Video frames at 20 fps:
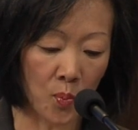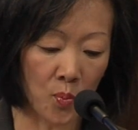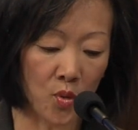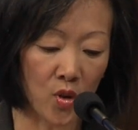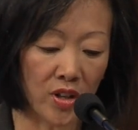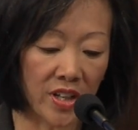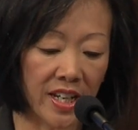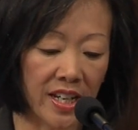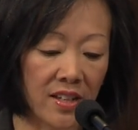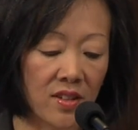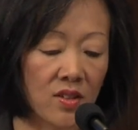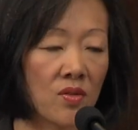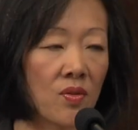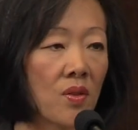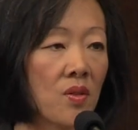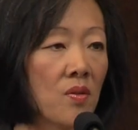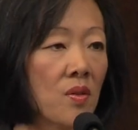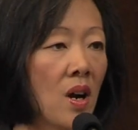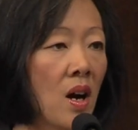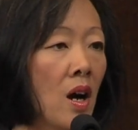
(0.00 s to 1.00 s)
Brookings
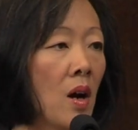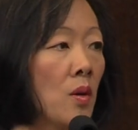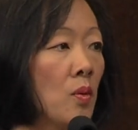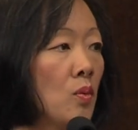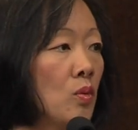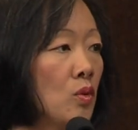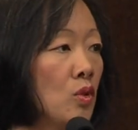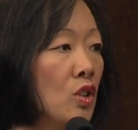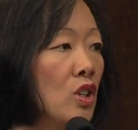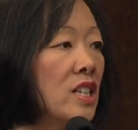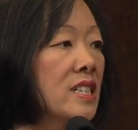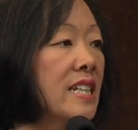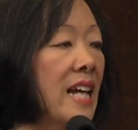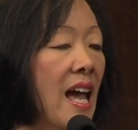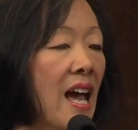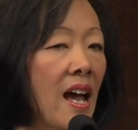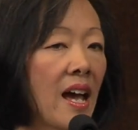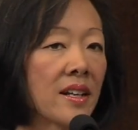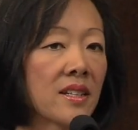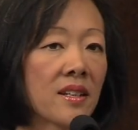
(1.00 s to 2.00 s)
looked
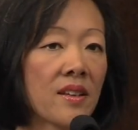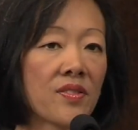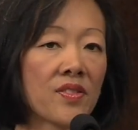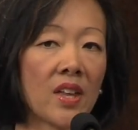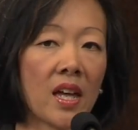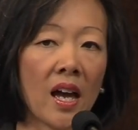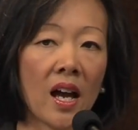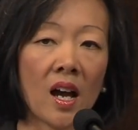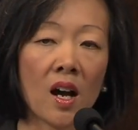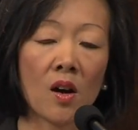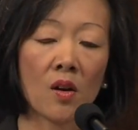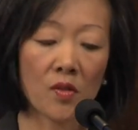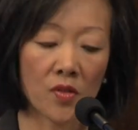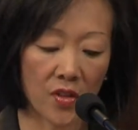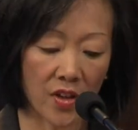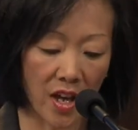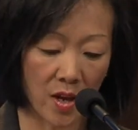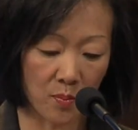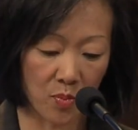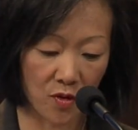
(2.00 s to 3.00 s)
at the
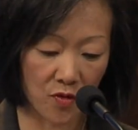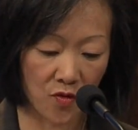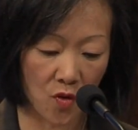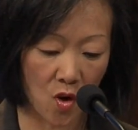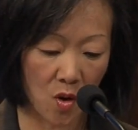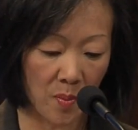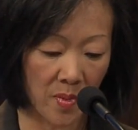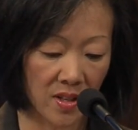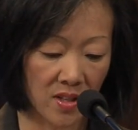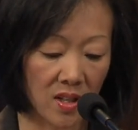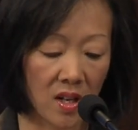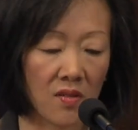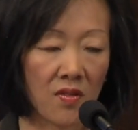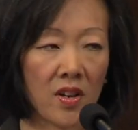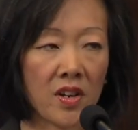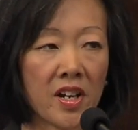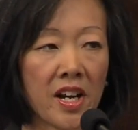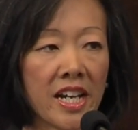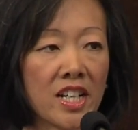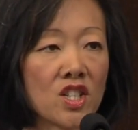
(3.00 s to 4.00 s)
health and performance of
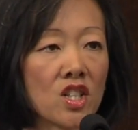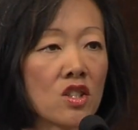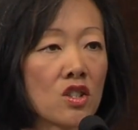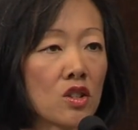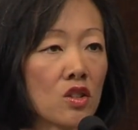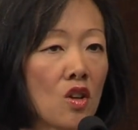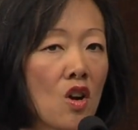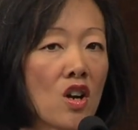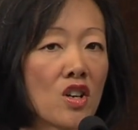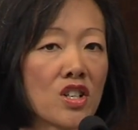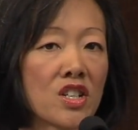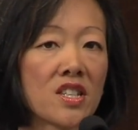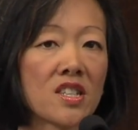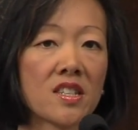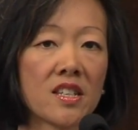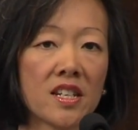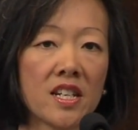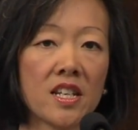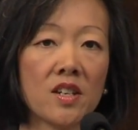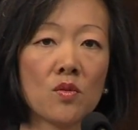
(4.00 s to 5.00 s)
our nation's
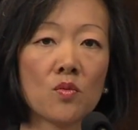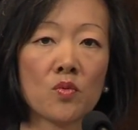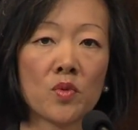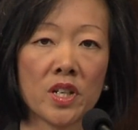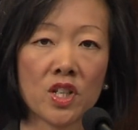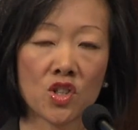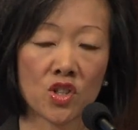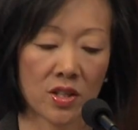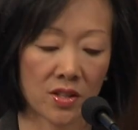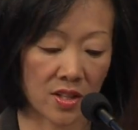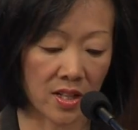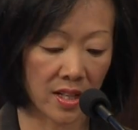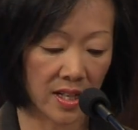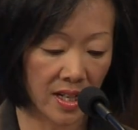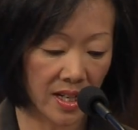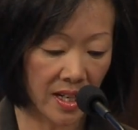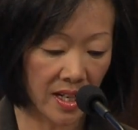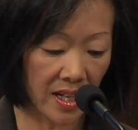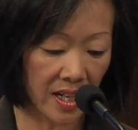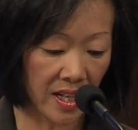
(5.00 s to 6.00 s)
largest city regions
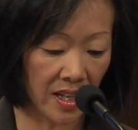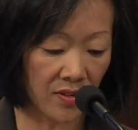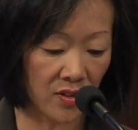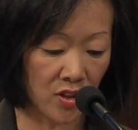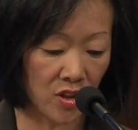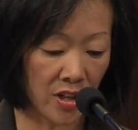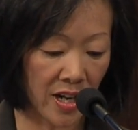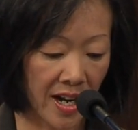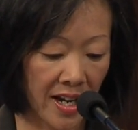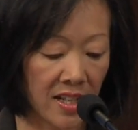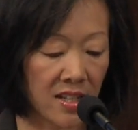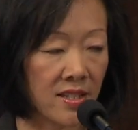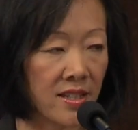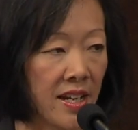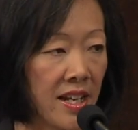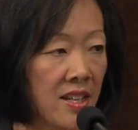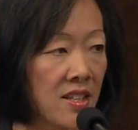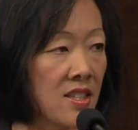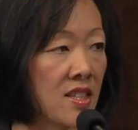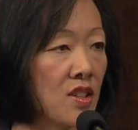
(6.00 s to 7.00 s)
in the United
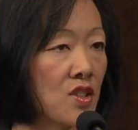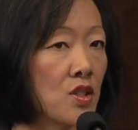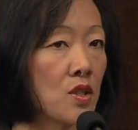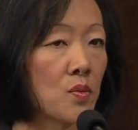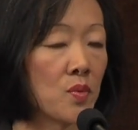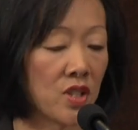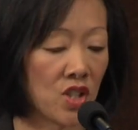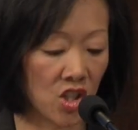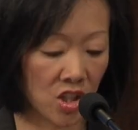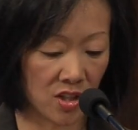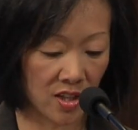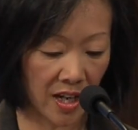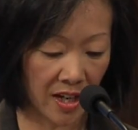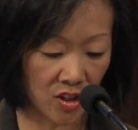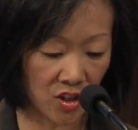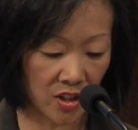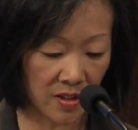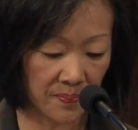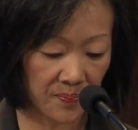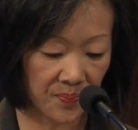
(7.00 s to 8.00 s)
States since the
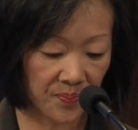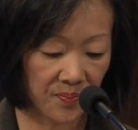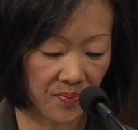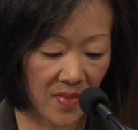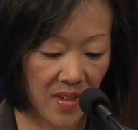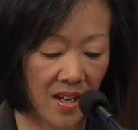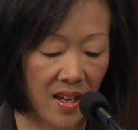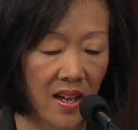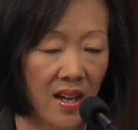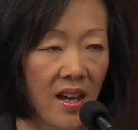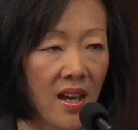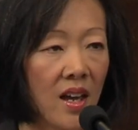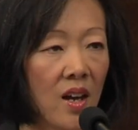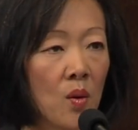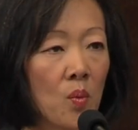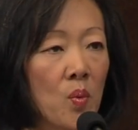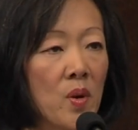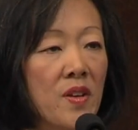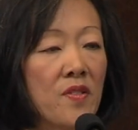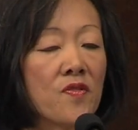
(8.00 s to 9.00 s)
recession.
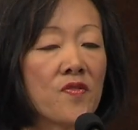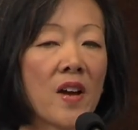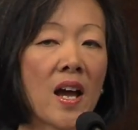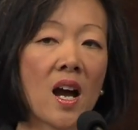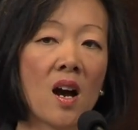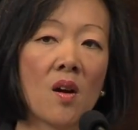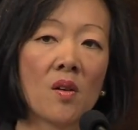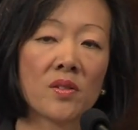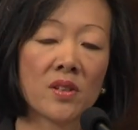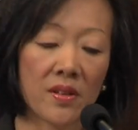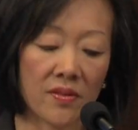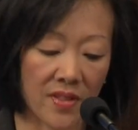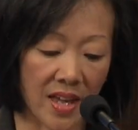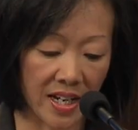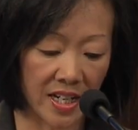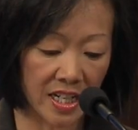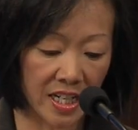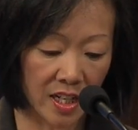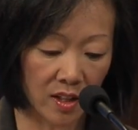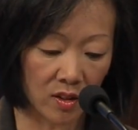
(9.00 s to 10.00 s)
We found
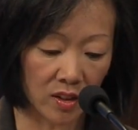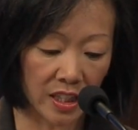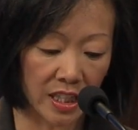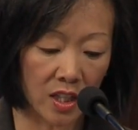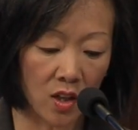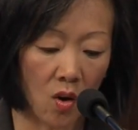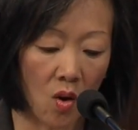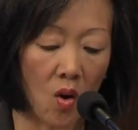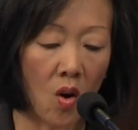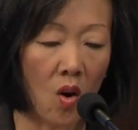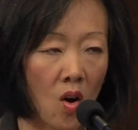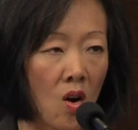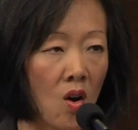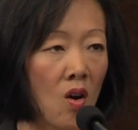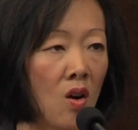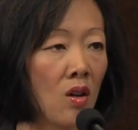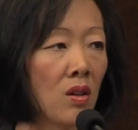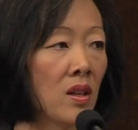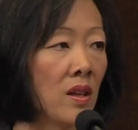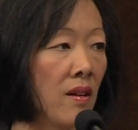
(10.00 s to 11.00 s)
that nearly
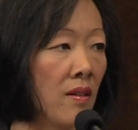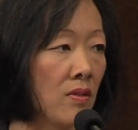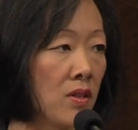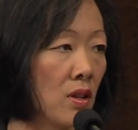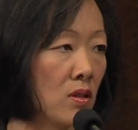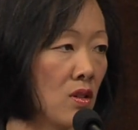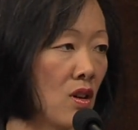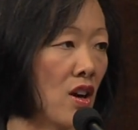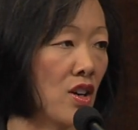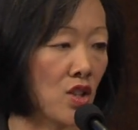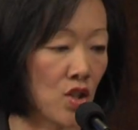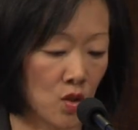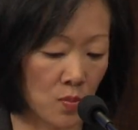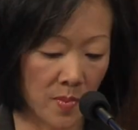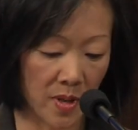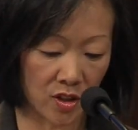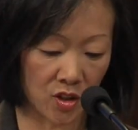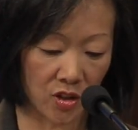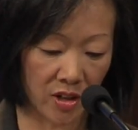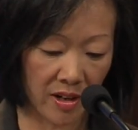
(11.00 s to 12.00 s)
all of the
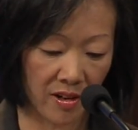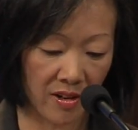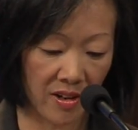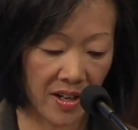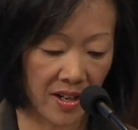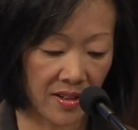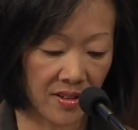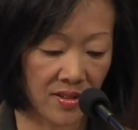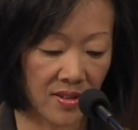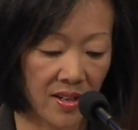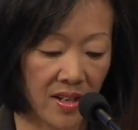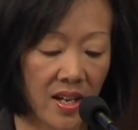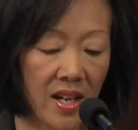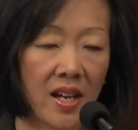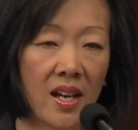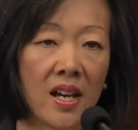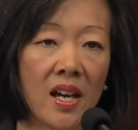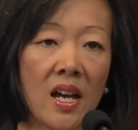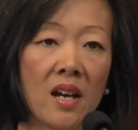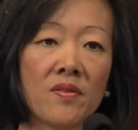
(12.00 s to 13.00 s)
largest metro areas
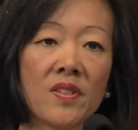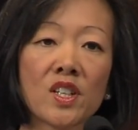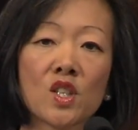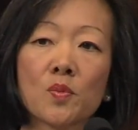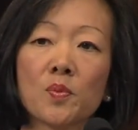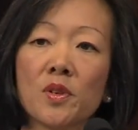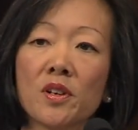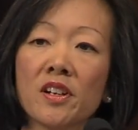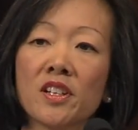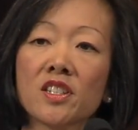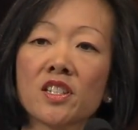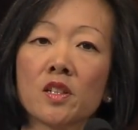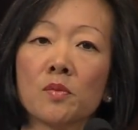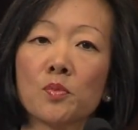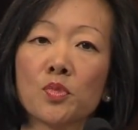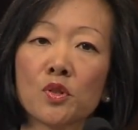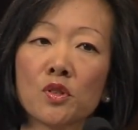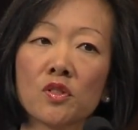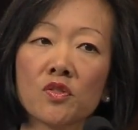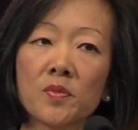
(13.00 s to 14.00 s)
have experienced
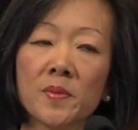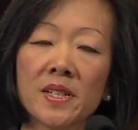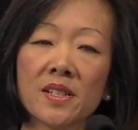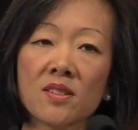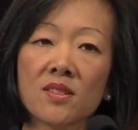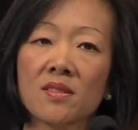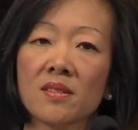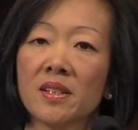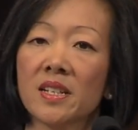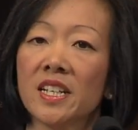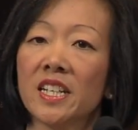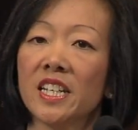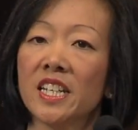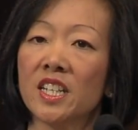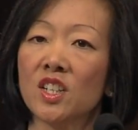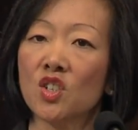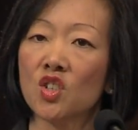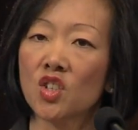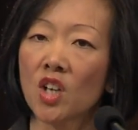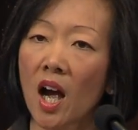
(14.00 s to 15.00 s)
improvements
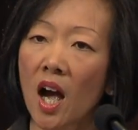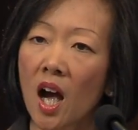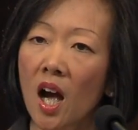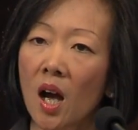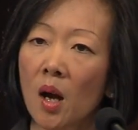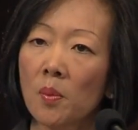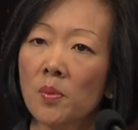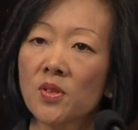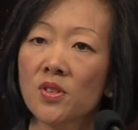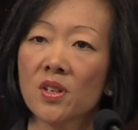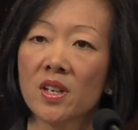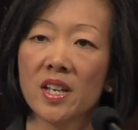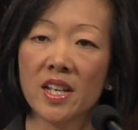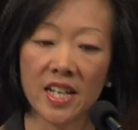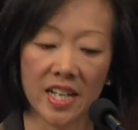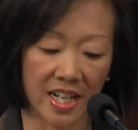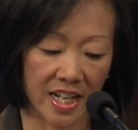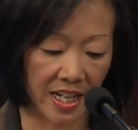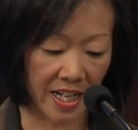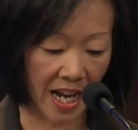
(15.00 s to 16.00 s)
in jobs,
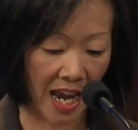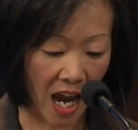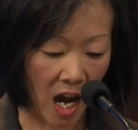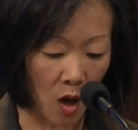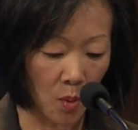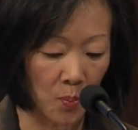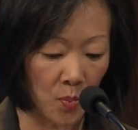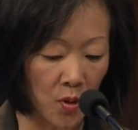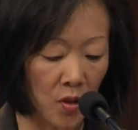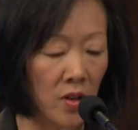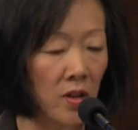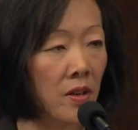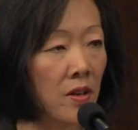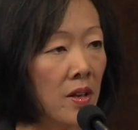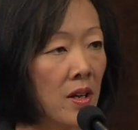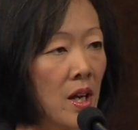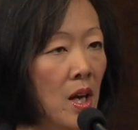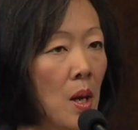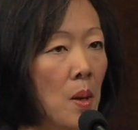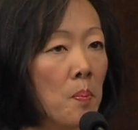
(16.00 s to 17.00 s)
in output,
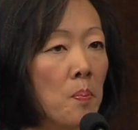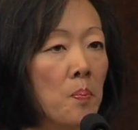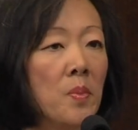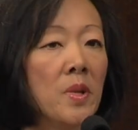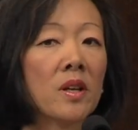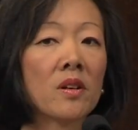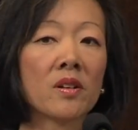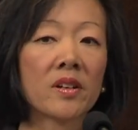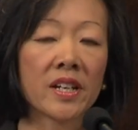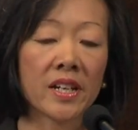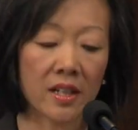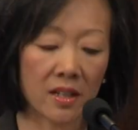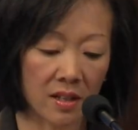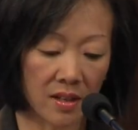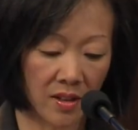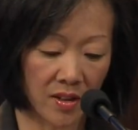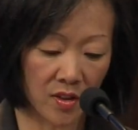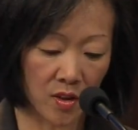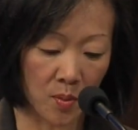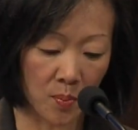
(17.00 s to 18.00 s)

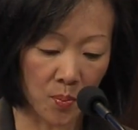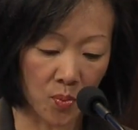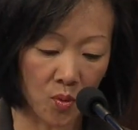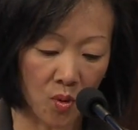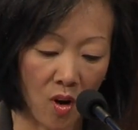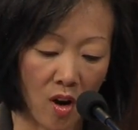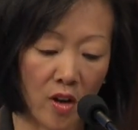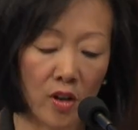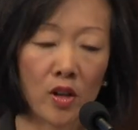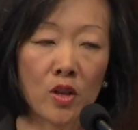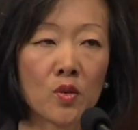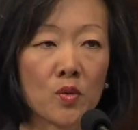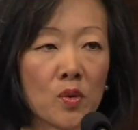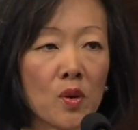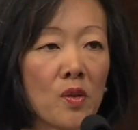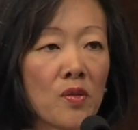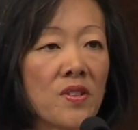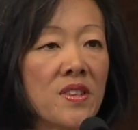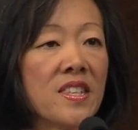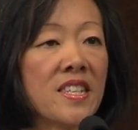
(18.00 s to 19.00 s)
mirroring the broader
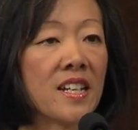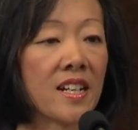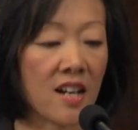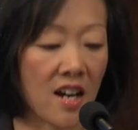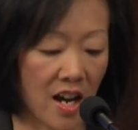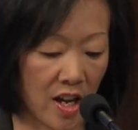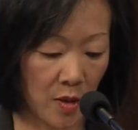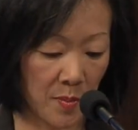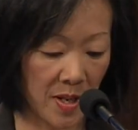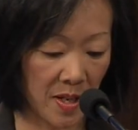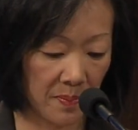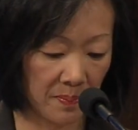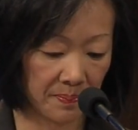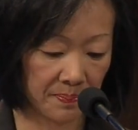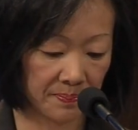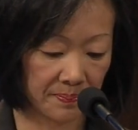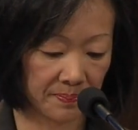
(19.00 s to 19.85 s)
growth in the economy.